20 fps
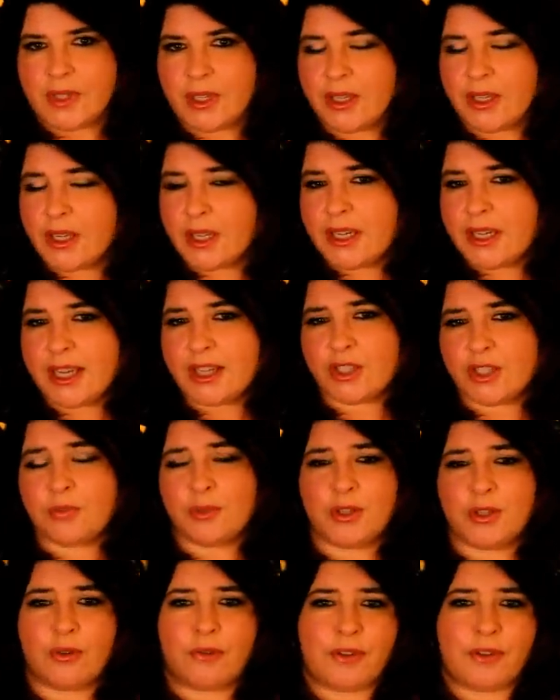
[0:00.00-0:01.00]
in connection
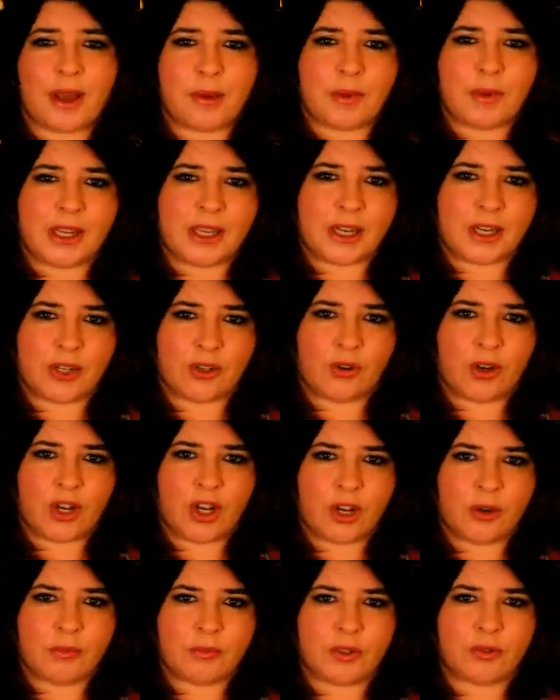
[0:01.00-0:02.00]
with your family and your
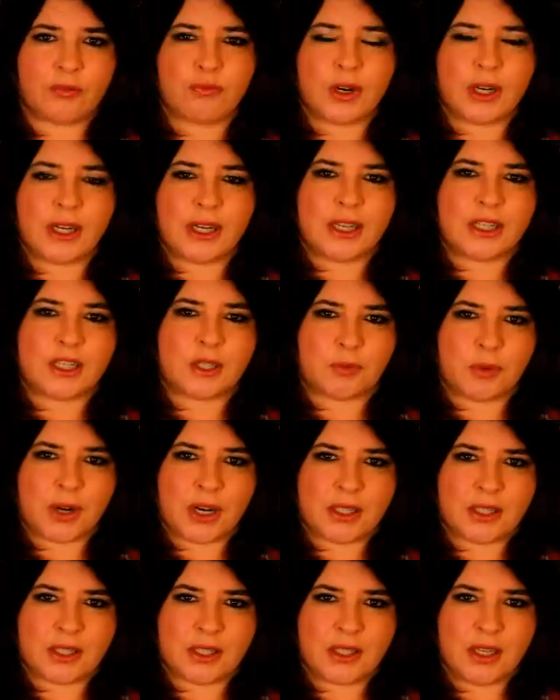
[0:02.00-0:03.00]
home to really
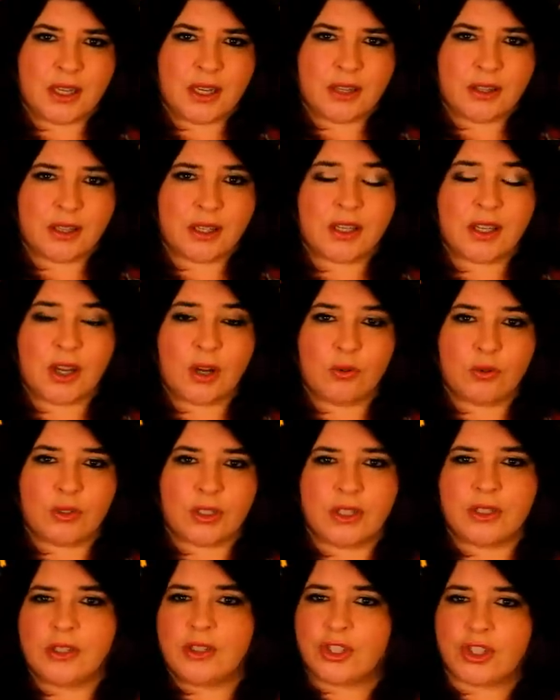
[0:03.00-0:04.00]
express the
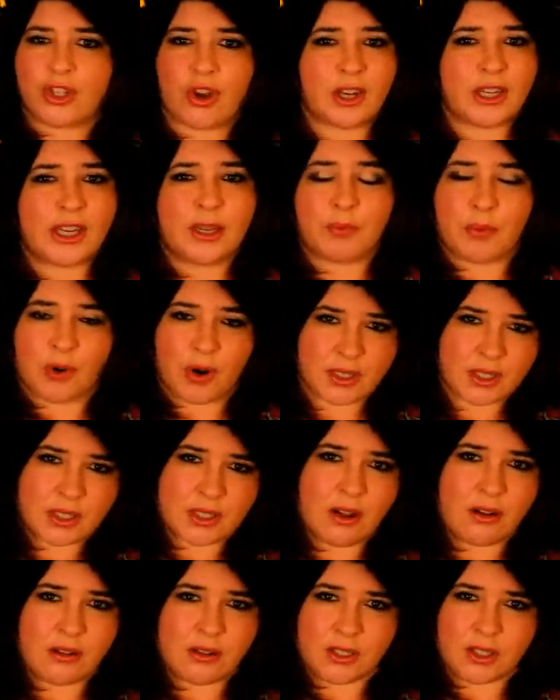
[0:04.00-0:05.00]
golden, shining bright
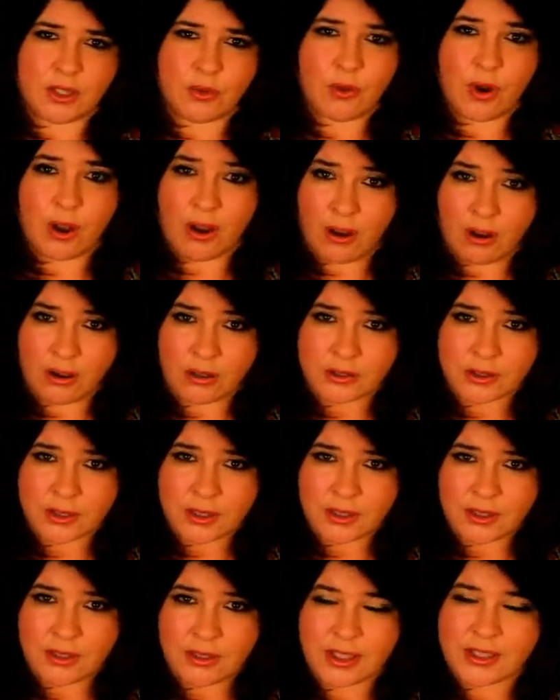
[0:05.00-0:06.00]
star that you are.
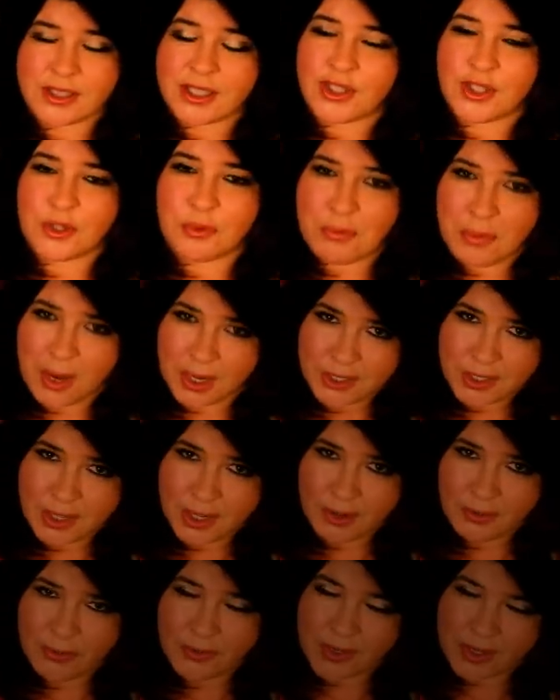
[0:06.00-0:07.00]
I send you much
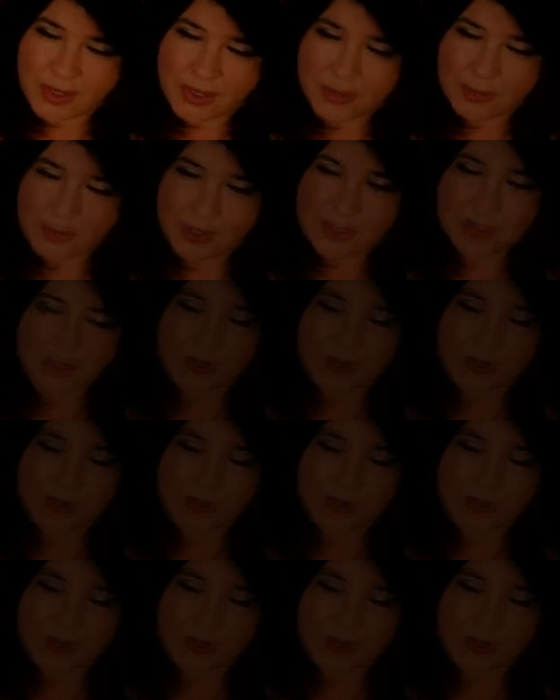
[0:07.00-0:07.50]
love and I'll speak